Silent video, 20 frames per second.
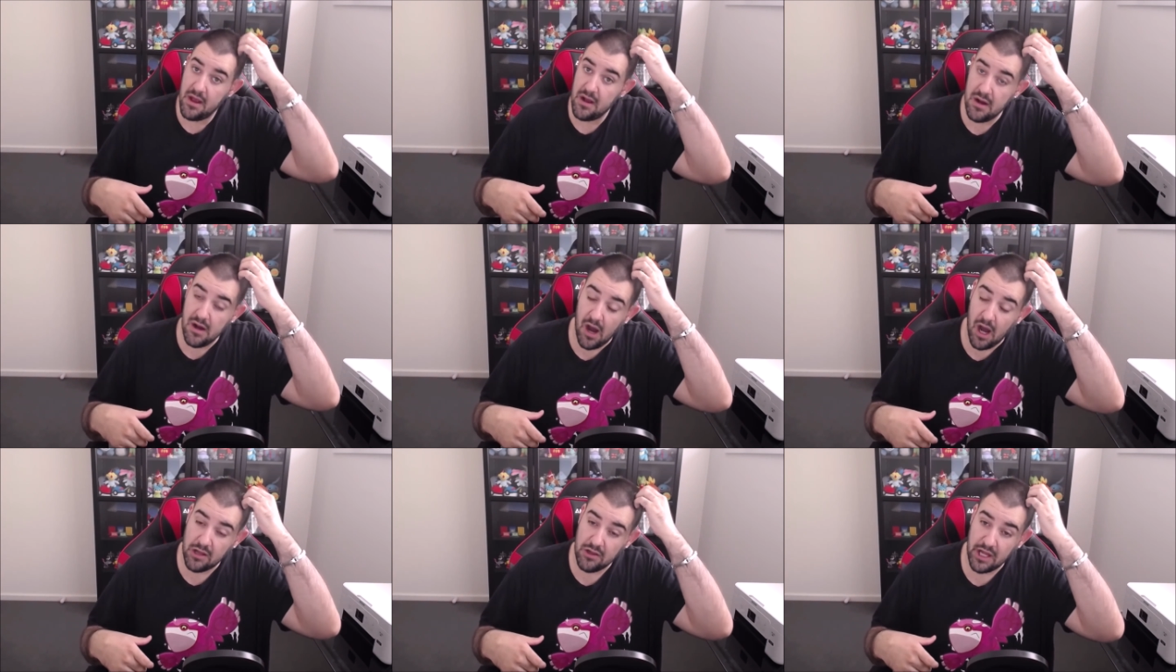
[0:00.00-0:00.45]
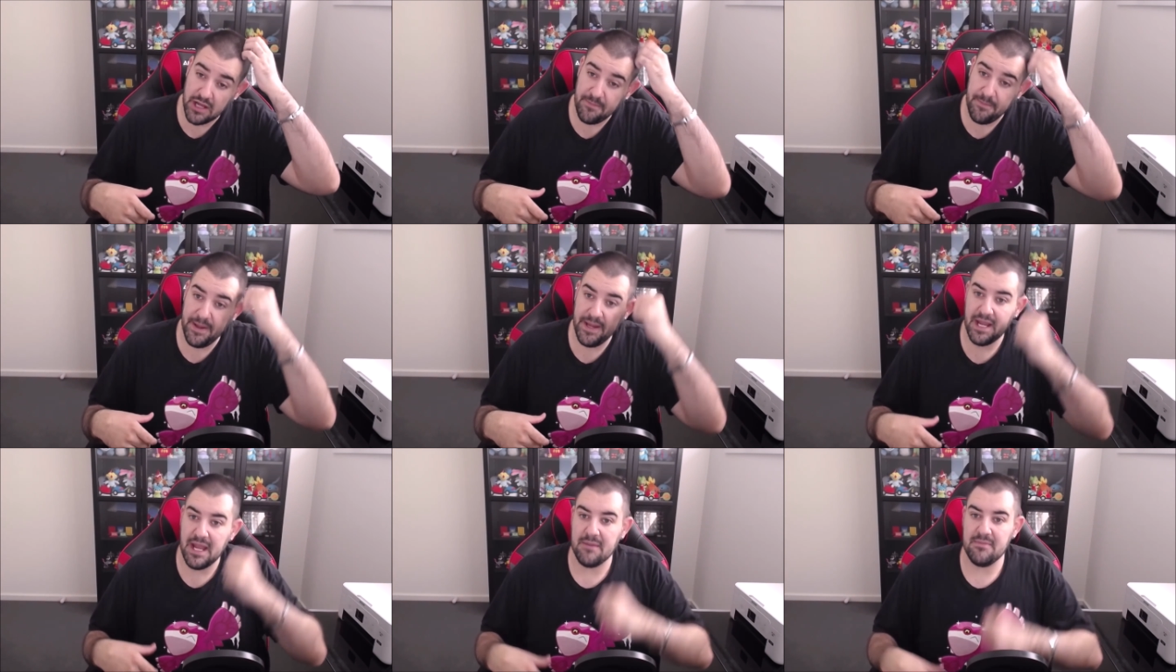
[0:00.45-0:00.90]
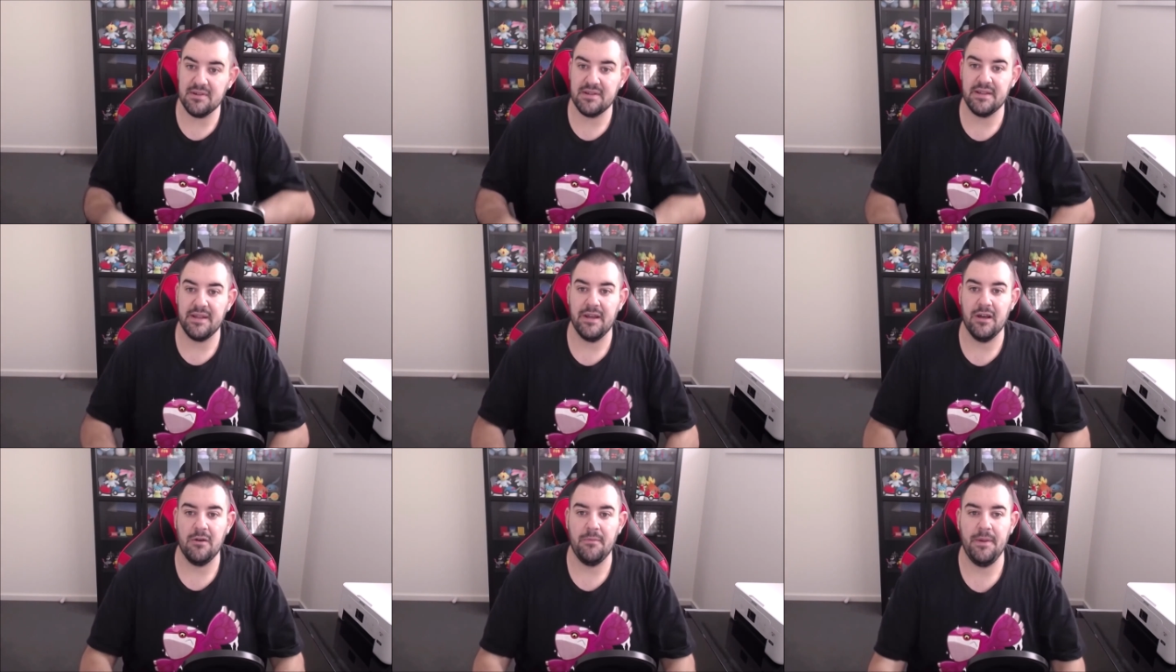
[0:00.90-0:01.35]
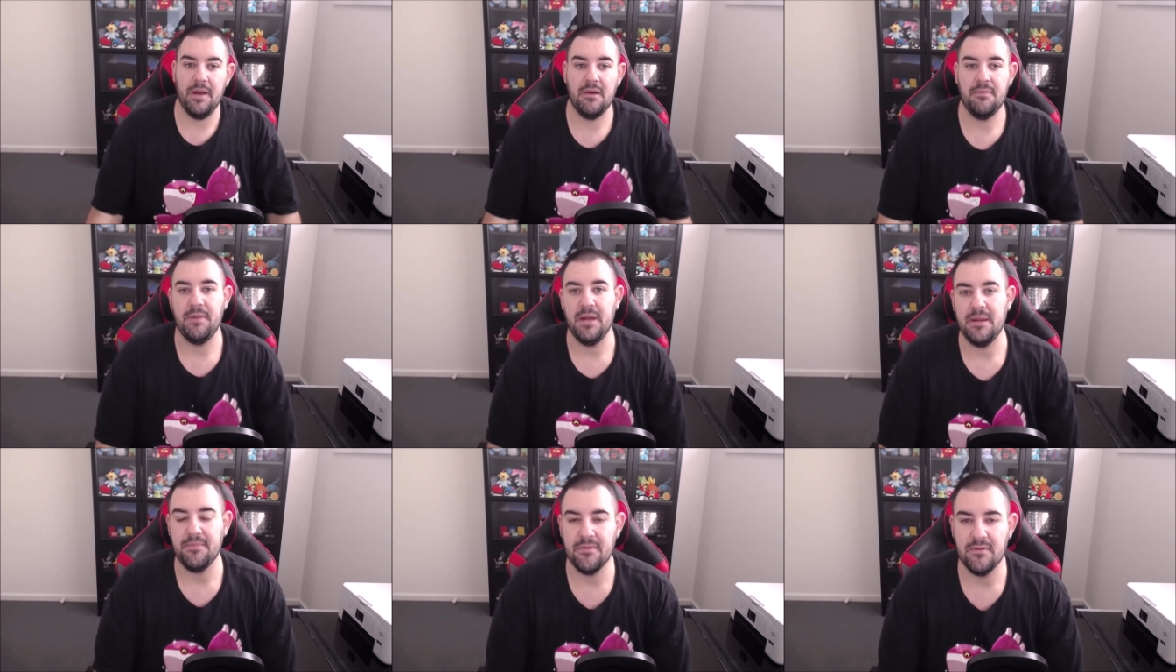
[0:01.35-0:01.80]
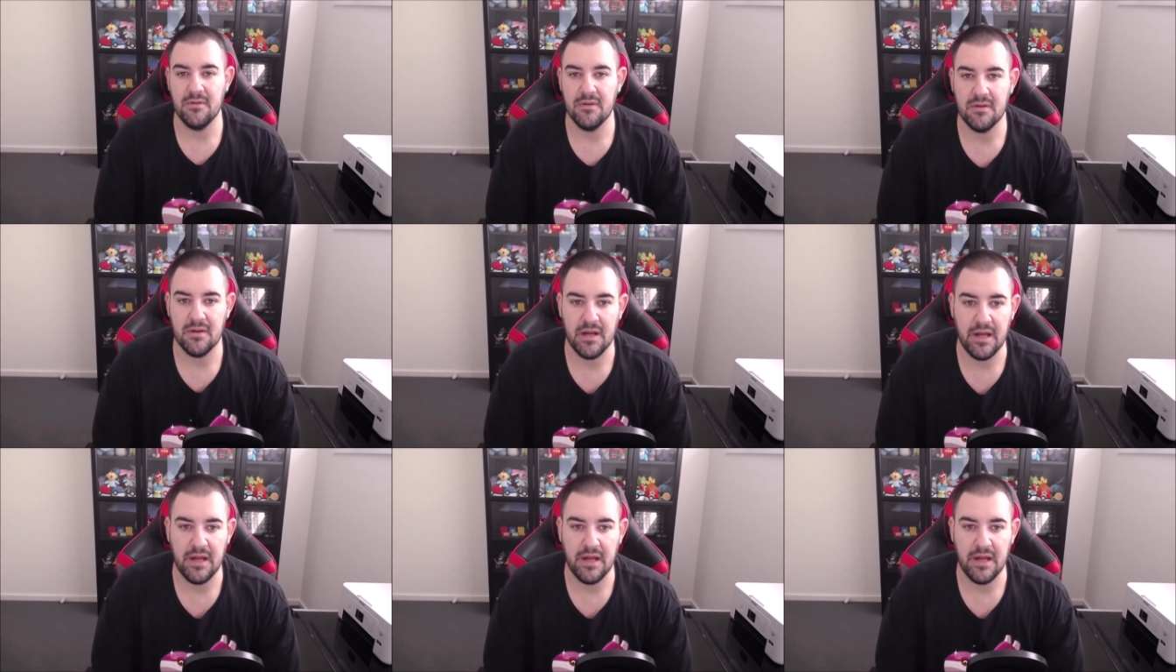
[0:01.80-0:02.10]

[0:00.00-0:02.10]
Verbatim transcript: I like being able to help out people.